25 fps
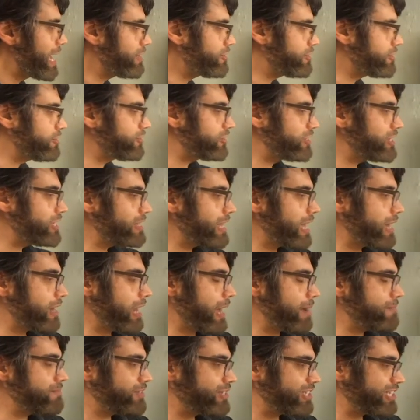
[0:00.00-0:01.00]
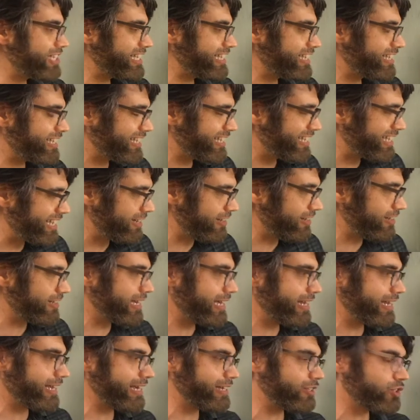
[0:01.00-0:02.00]
and do you see that I'm still
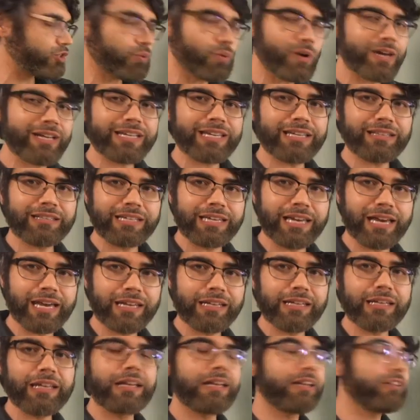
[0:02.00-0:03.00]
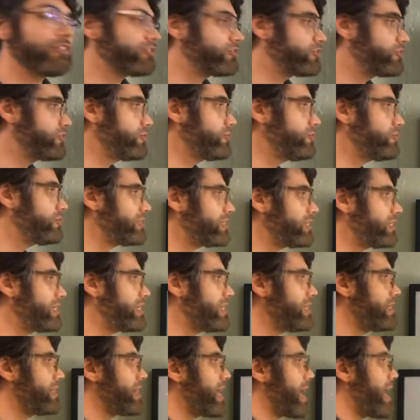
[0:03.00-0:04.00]
going to get 20 at the end? Do you
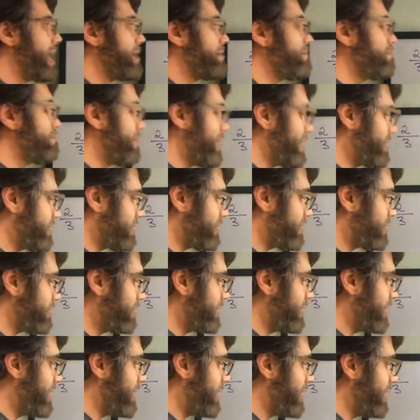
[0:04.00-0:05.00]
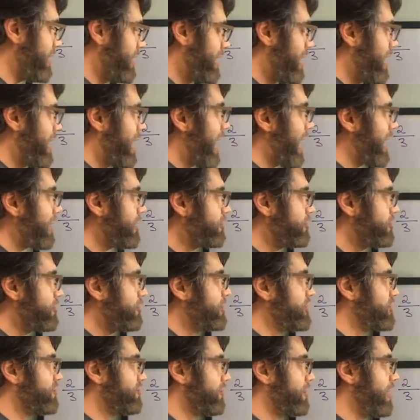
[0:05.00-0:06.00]
see that basically I could do
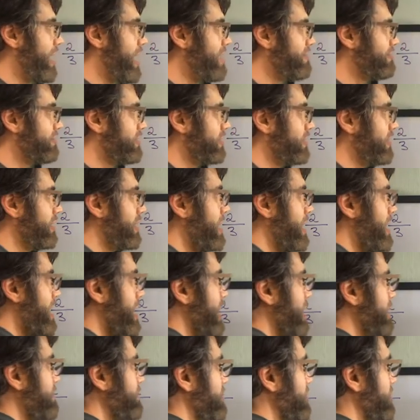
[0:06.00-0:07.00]
this forever, and I'm